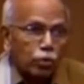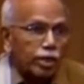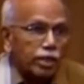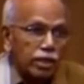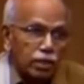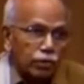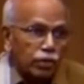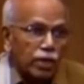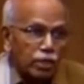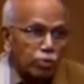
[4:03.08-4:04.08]
many girls
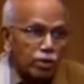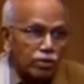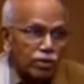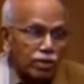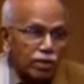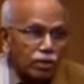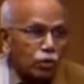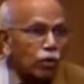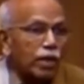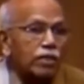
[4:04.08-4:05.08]
without husbands.
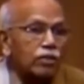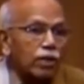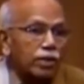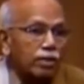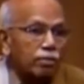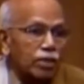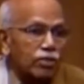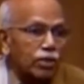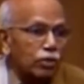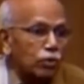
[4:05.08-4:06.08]
So war is not the
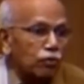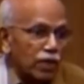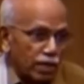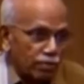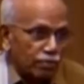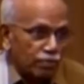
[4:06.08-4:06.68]
best thing to fund.